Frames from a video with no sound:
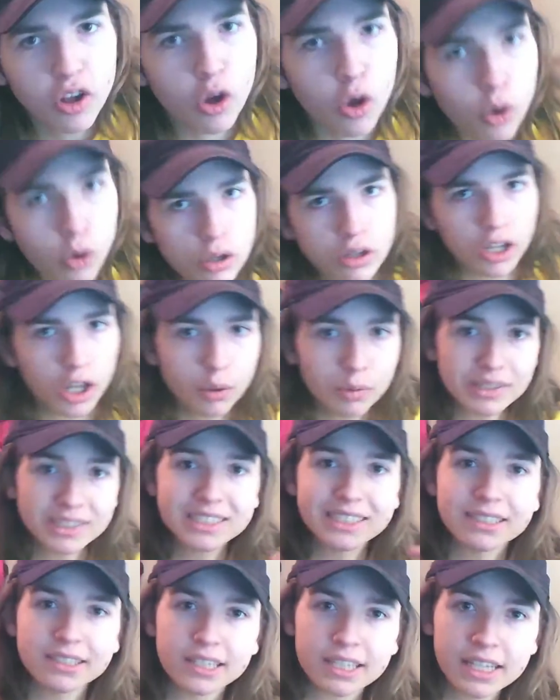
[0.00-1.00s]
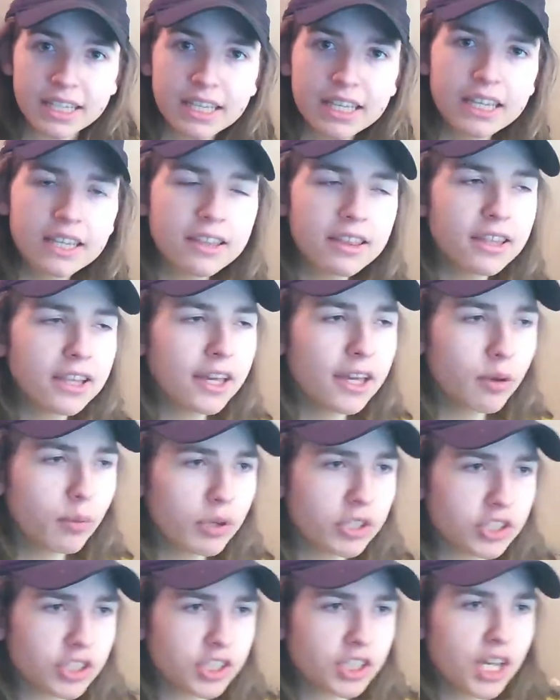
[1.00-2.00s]
the whole Lois is the key thing,
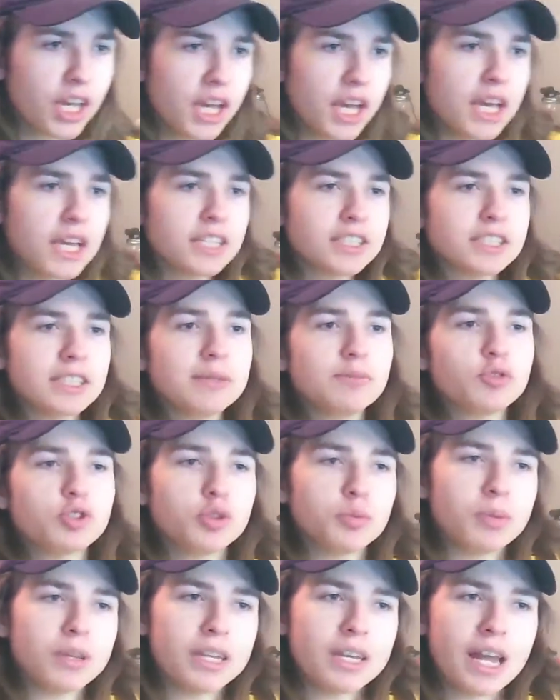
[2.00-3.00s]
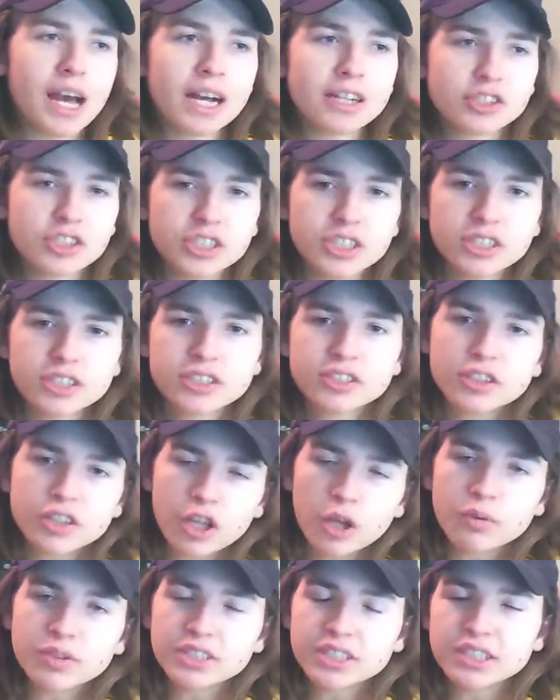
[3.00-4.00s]
which seems to be not just
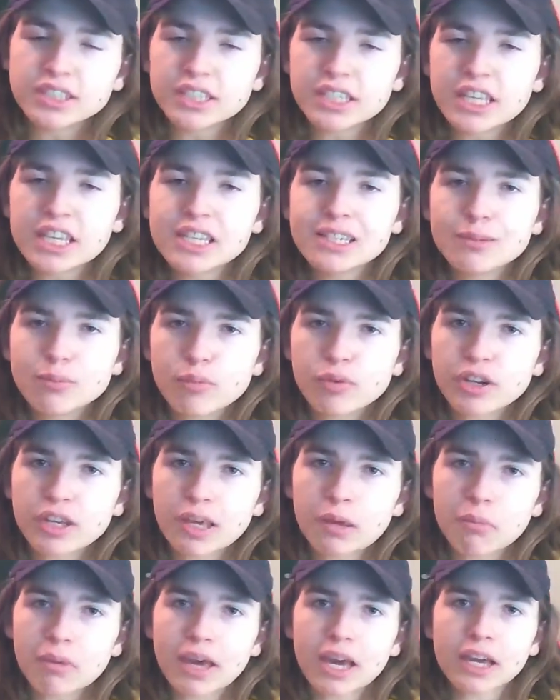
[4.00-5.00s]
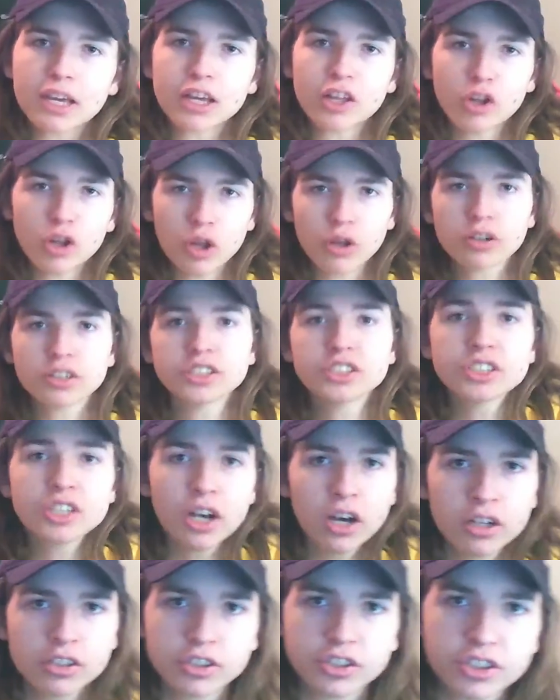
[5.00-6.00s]
Lois is the key to bringing back Clark's
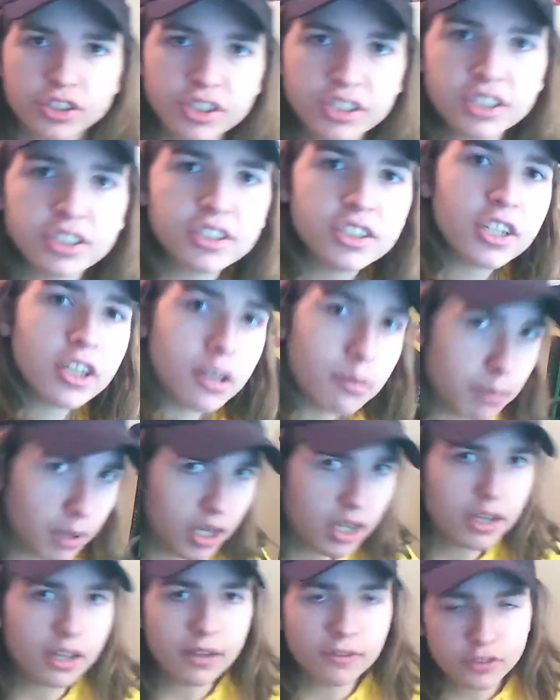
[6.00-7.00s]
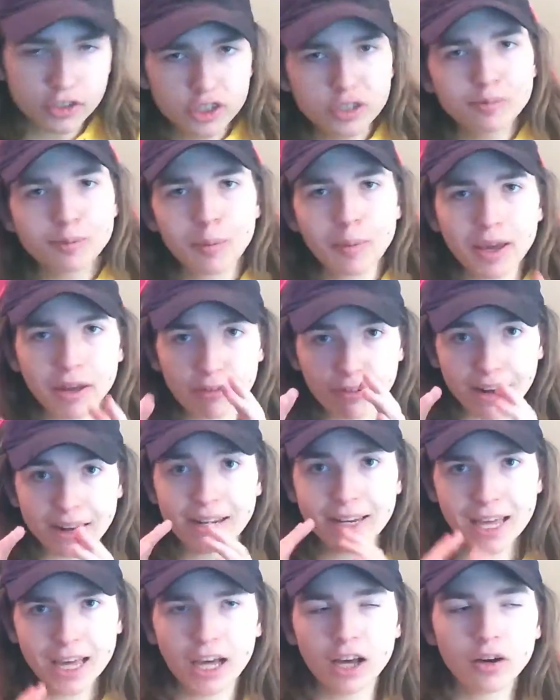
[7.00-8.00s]
consciousness into the body of Superman
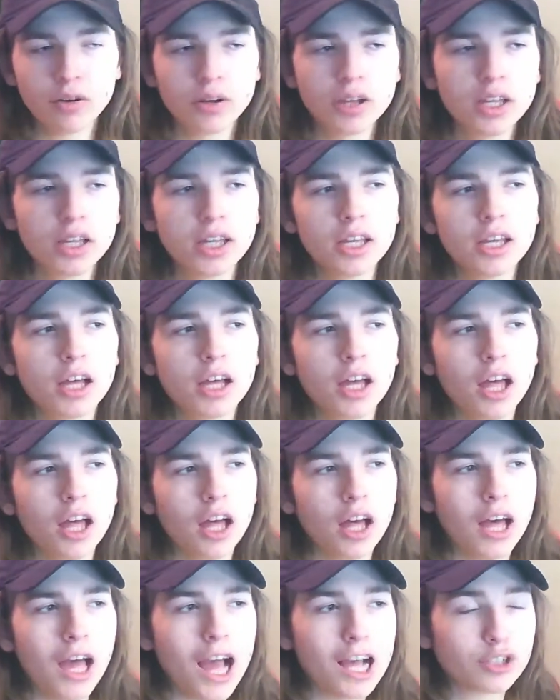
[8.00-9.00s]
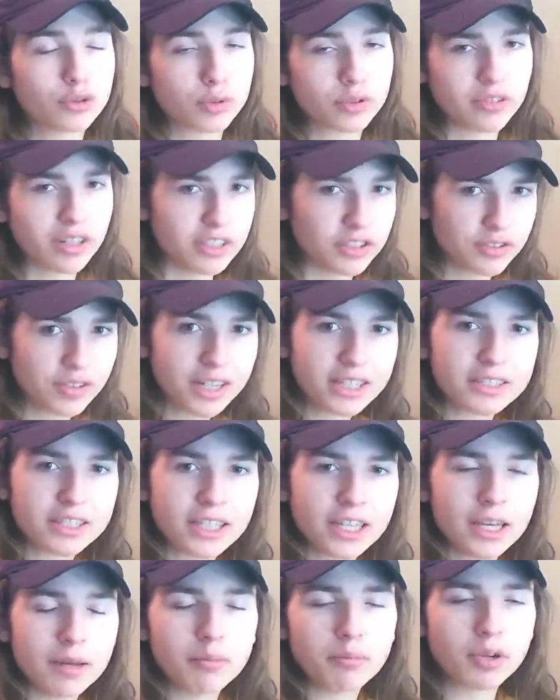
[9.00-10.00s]
right now, as we're
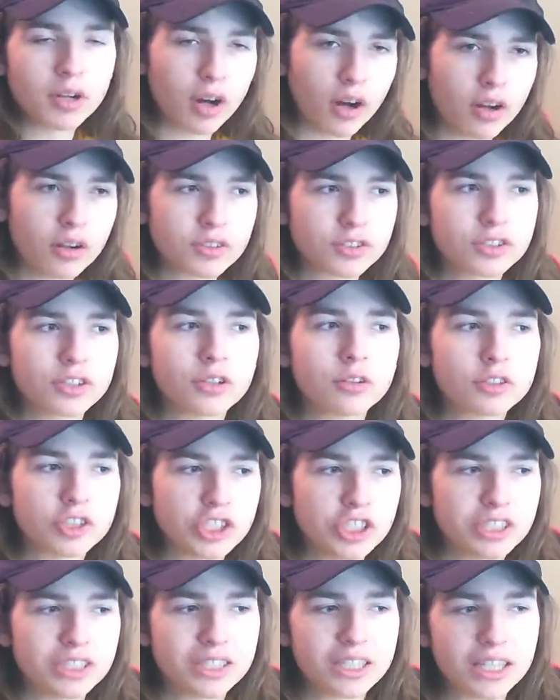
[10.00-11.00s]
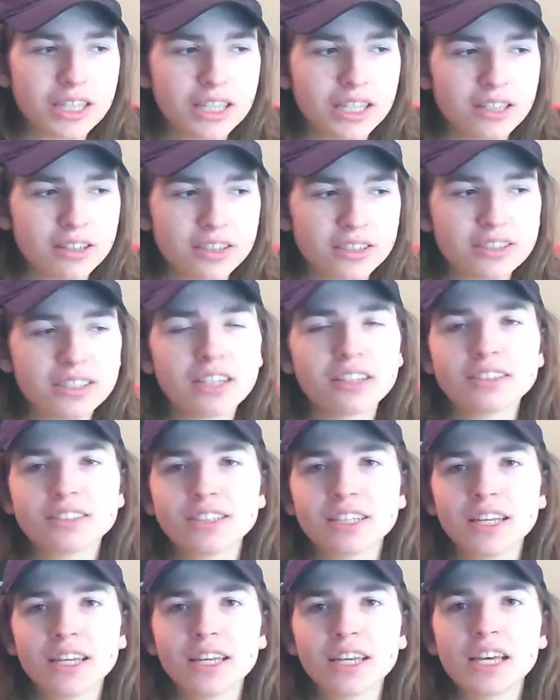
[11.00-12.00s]
resurrecting him, but also she's the key in the sense
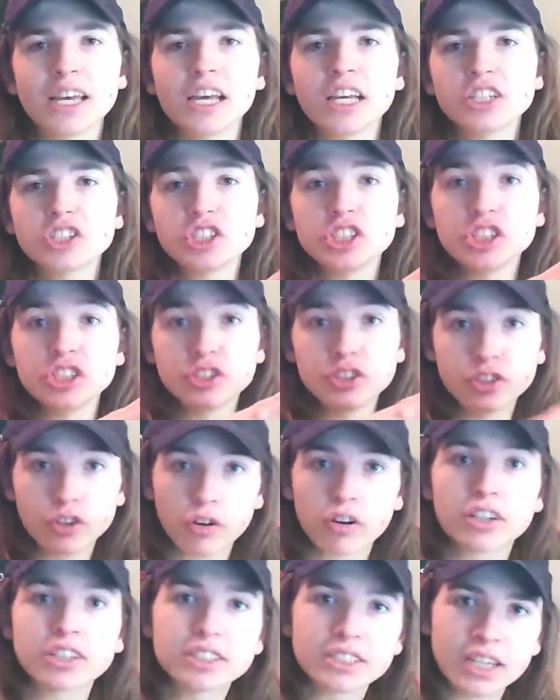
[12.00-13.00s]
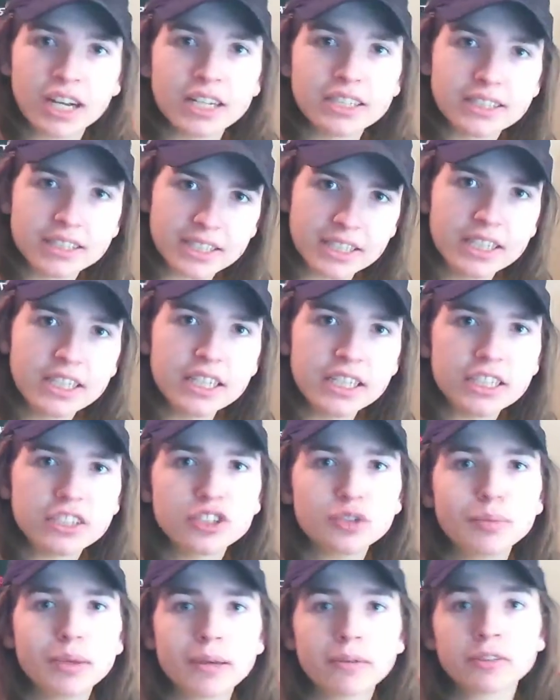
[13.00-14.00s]
that she's Darkseid's key
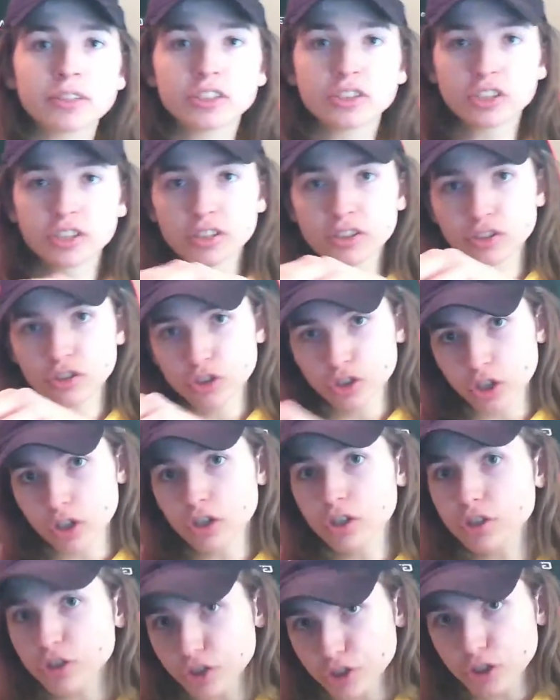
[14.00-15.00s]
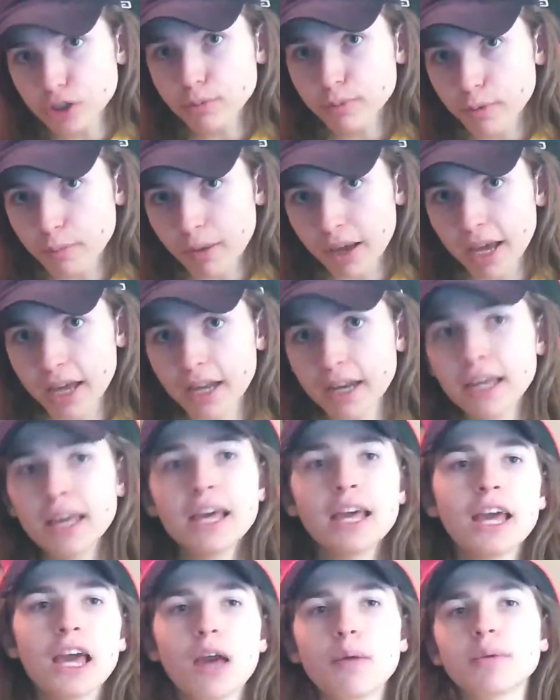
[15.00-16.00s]
to be able to turn Superman
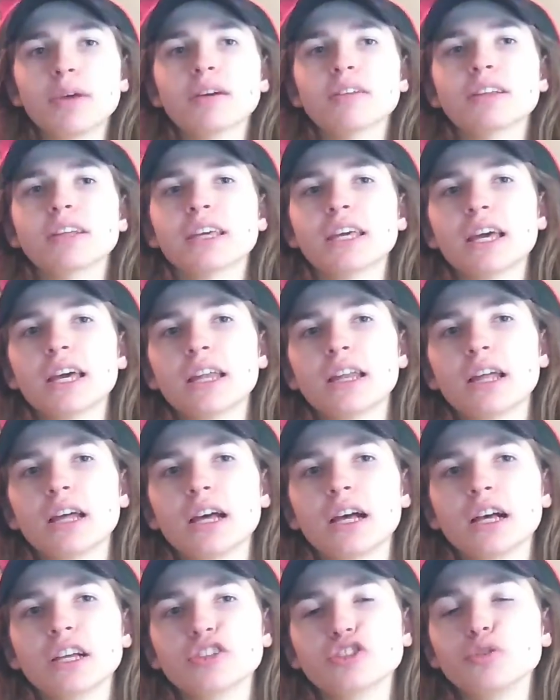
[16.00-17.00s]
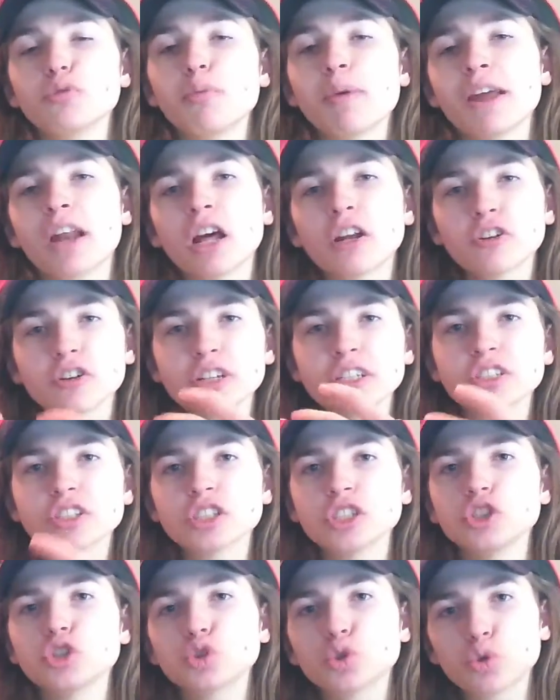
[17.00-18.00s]
and be able to get Superman under his
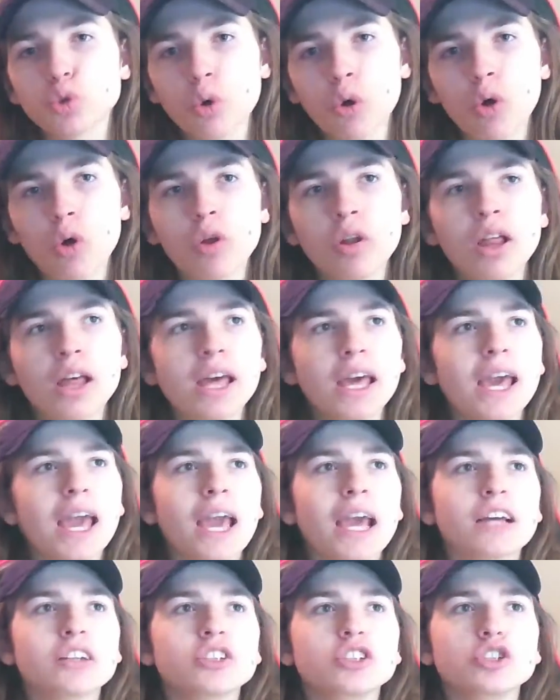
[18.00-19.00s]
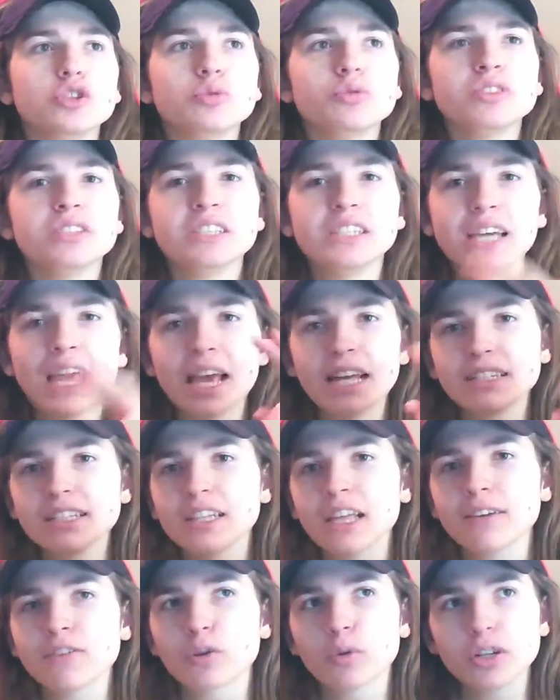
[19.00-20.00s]
control and to use the
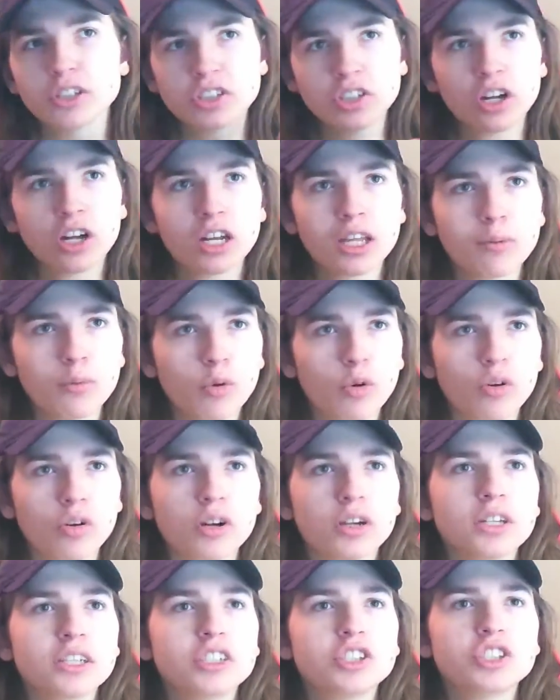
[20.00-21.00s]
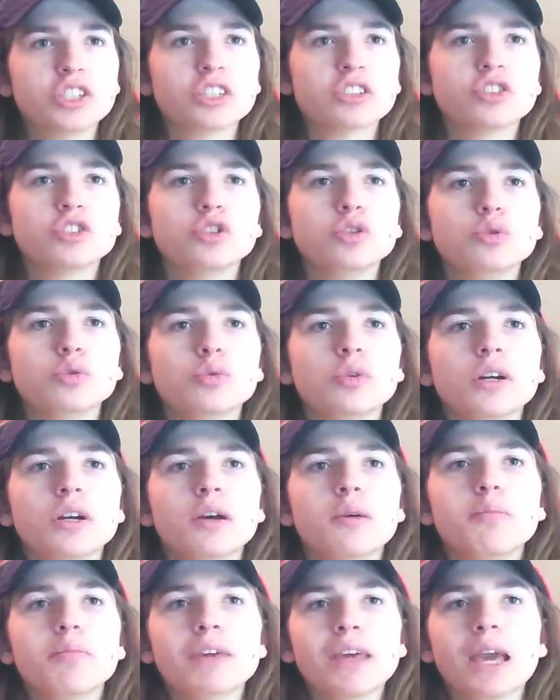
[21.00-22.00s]
anti-life equation on him, or just to
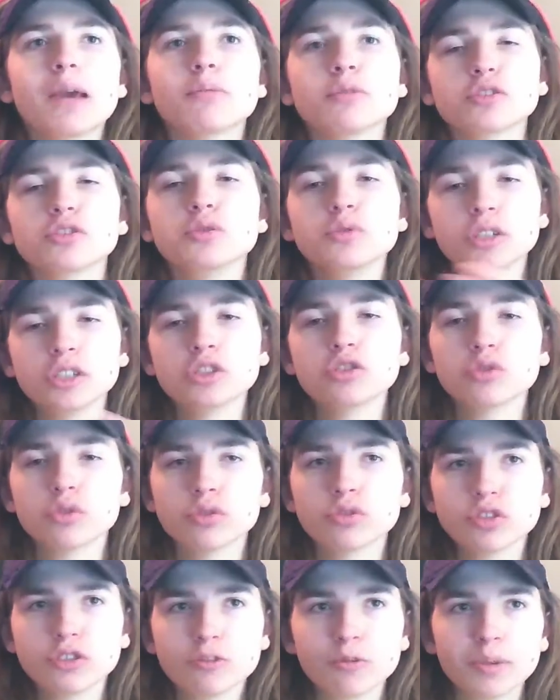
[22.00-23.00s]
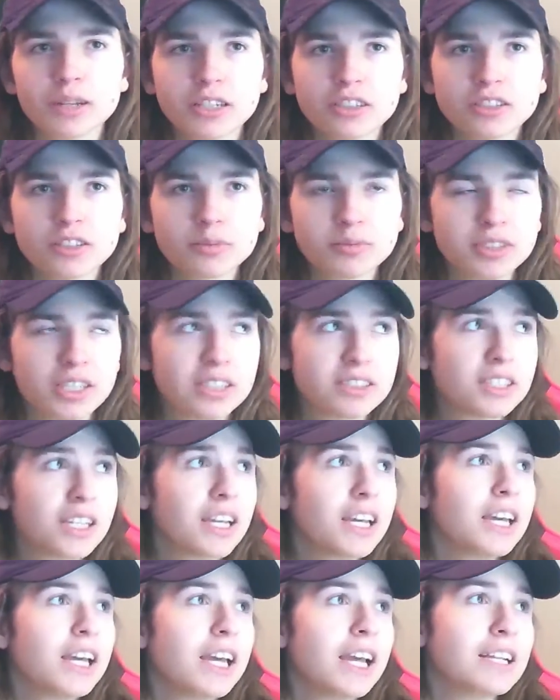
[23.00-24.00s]
be able to control Superman in some sense,
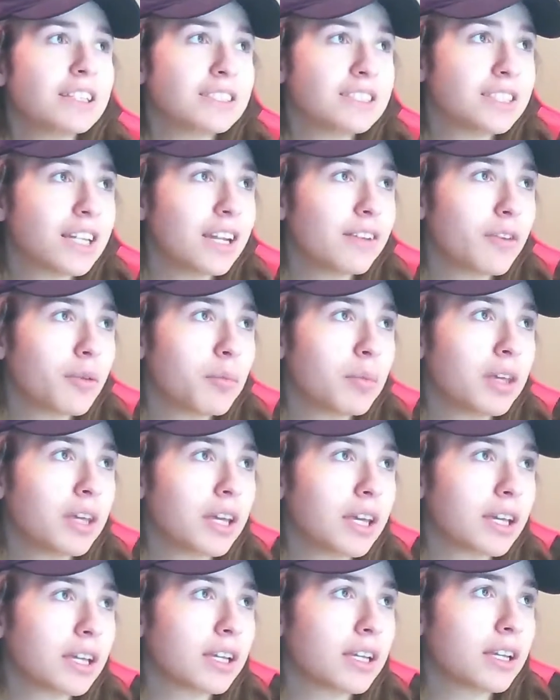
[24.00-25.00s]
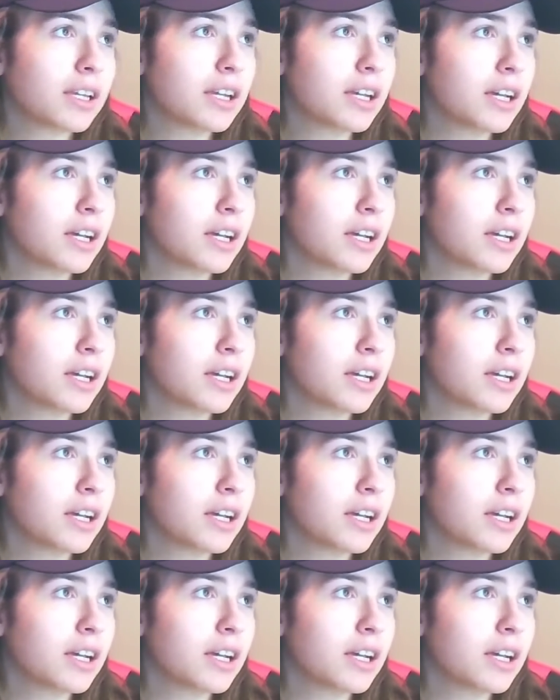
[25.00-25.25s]
instead of it being